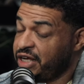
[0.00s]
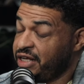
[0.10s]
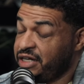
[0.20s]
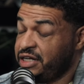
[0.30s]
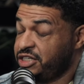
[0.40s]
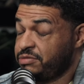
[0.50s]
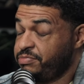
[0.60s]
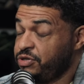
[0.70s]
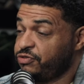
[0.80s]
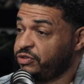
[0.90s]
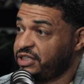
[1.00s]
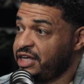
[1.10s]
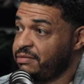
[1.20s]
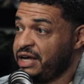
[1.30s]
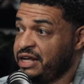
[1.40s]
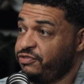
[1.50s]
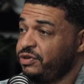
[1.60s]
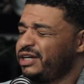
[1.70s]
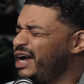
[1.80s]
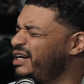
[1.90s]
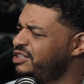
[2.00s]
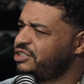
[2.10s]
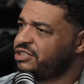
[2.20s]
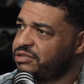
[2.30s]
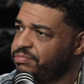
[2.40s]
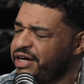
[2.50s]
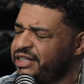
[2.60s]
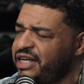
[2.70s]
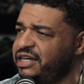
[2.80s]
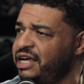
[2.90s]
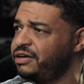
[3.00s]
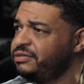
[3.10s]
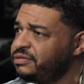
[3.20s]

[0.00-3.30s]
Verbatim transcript: And it's a beautiful thing, man. If you could kind of just break that down.